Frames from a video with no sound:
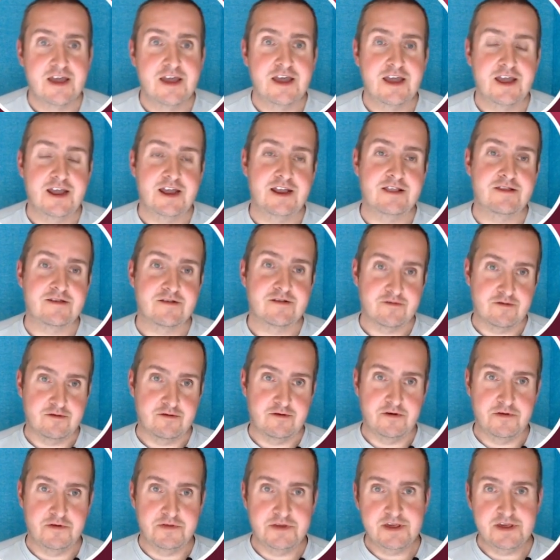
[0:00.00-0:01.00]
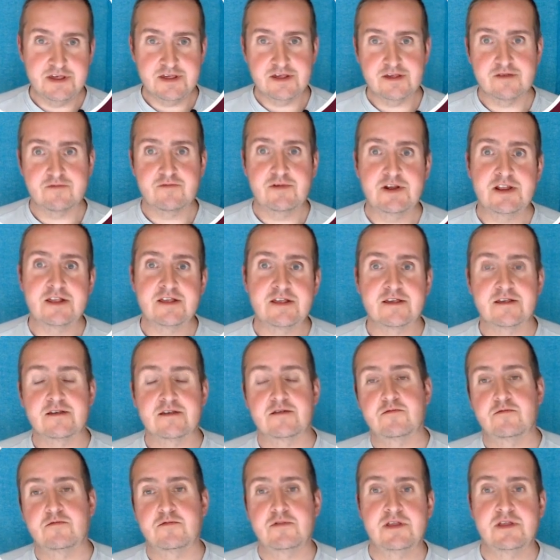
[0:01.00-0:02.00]
And all this runs
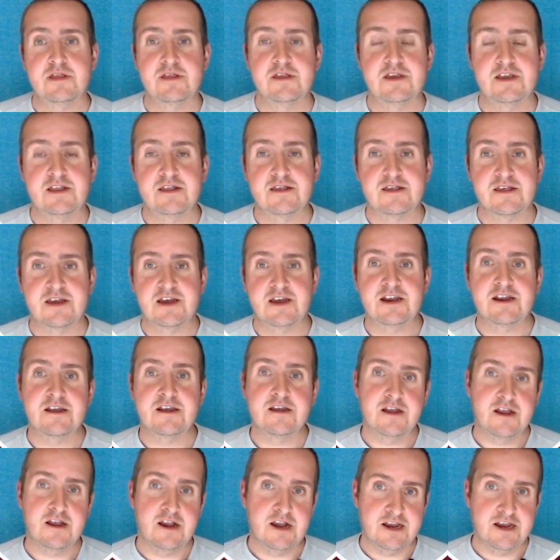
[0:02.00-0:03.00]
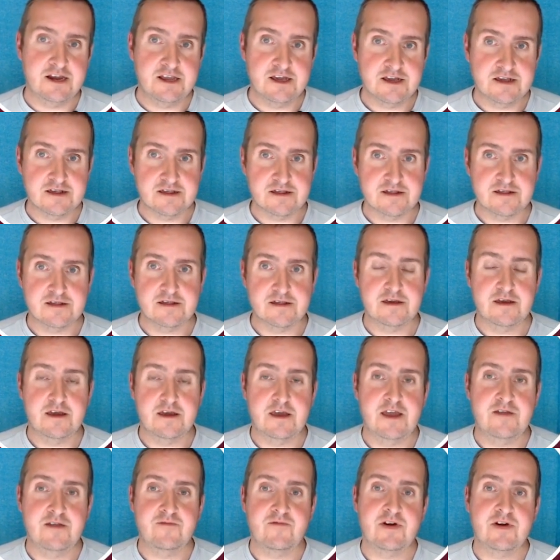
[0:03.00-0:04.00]
within, inside a, a Linux
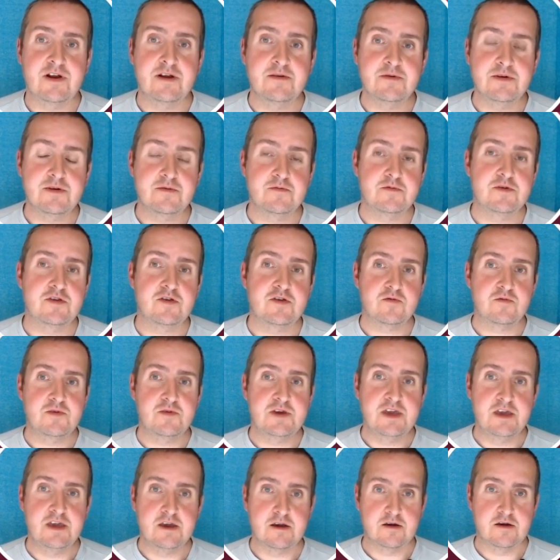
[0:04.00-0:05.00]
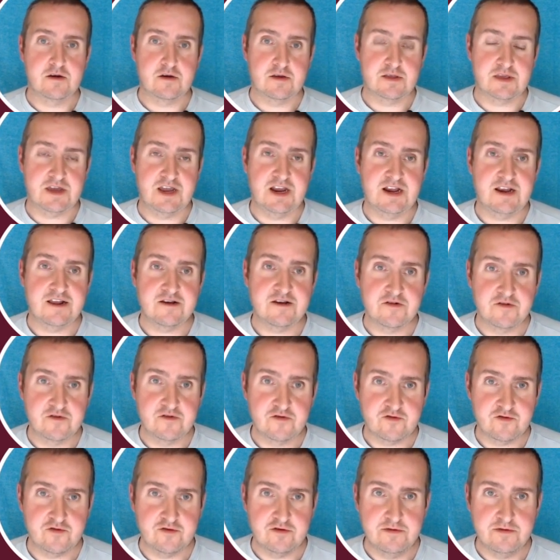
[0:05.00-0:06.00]
environment, which we tightly
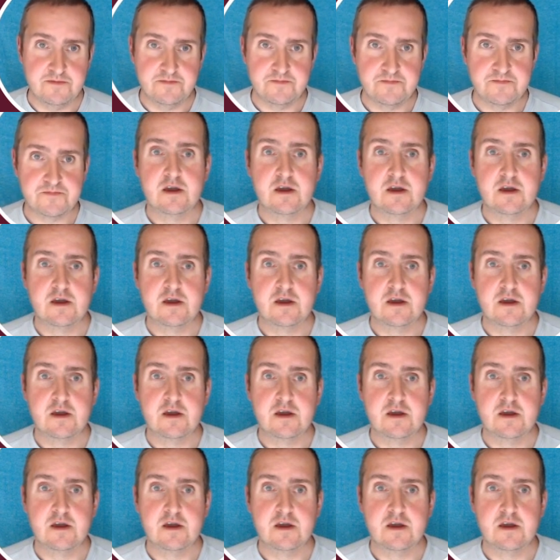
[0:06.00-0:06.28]
control.